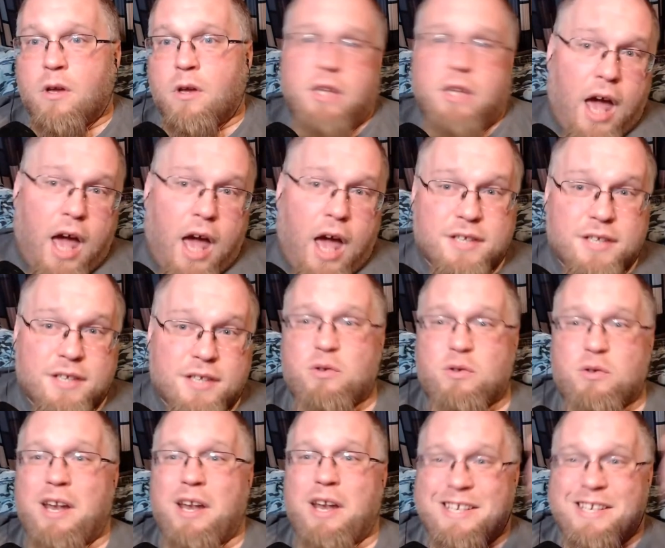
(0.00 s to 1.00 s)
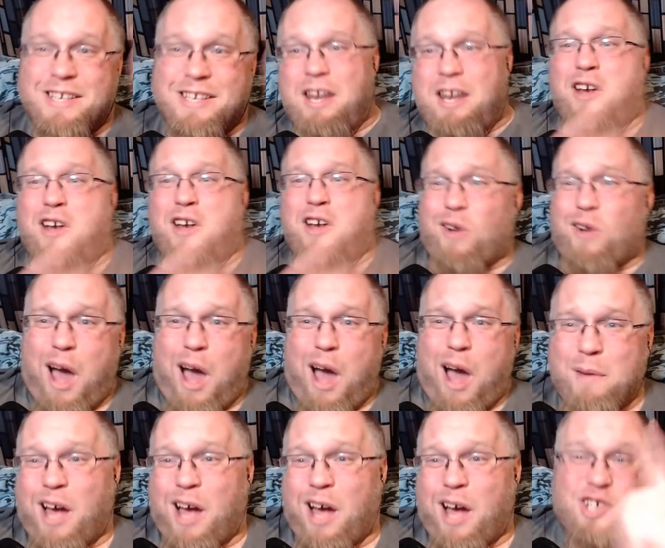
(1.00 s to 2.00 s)
Yes, that's right. San Diego
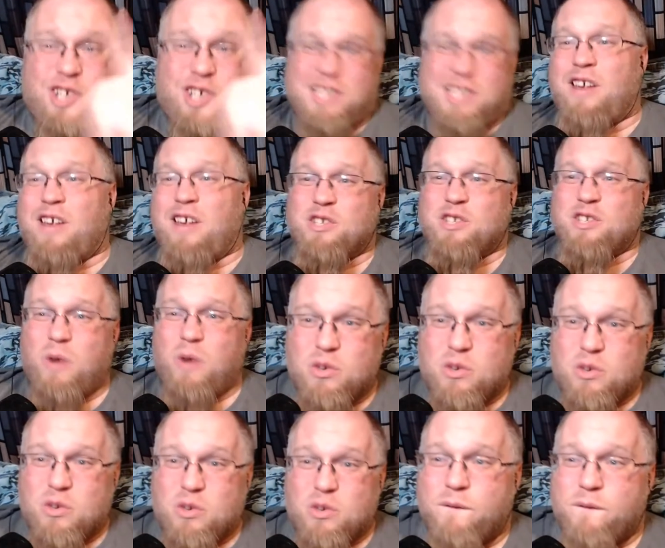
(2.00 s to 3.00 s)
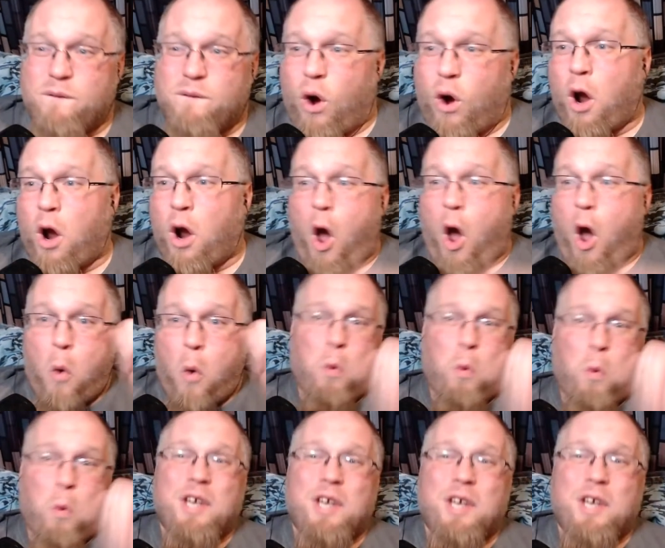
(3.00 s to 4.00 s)
Comic-Con just announced in 2024,
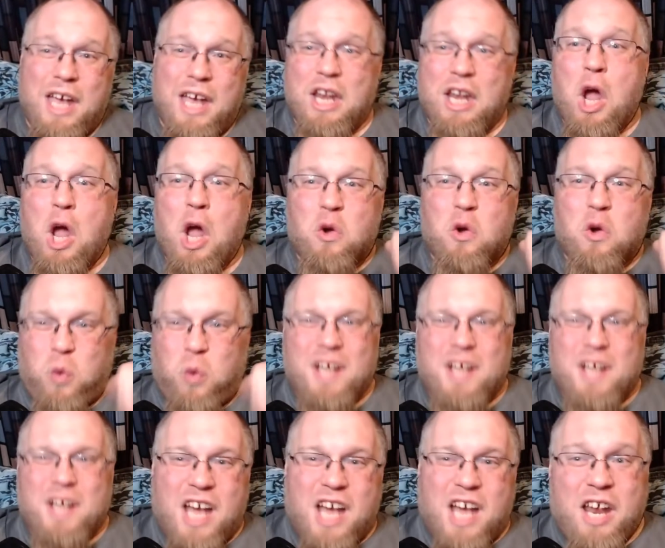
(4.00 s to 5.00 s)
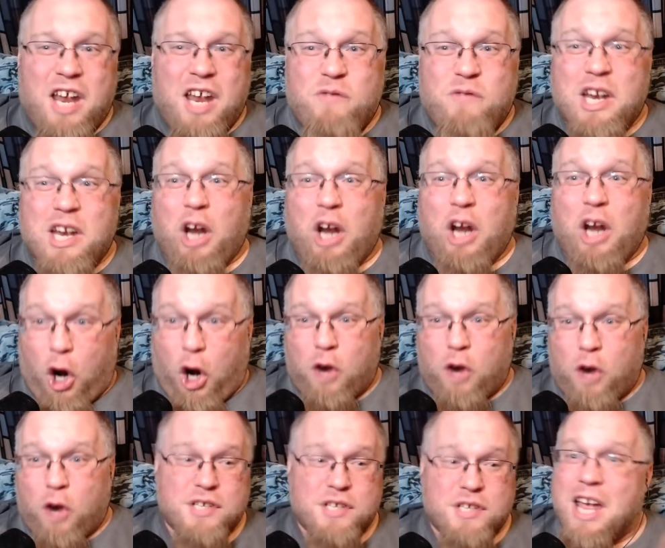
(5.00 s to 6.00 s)
we're getting Crisis on Infinite
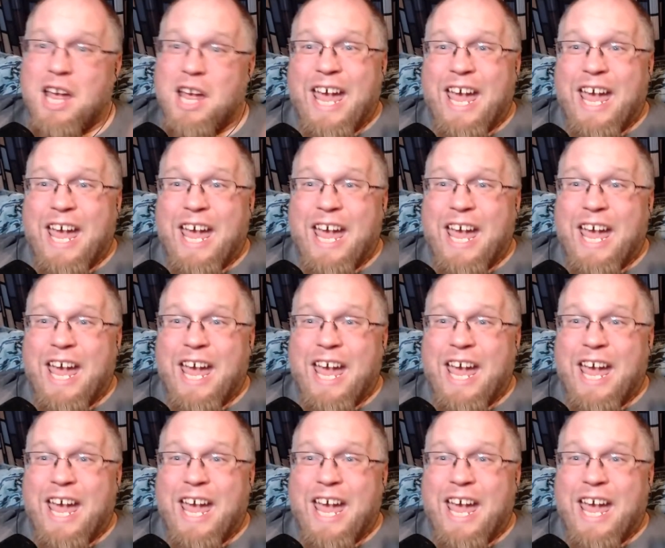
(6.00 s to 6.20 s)
Earths,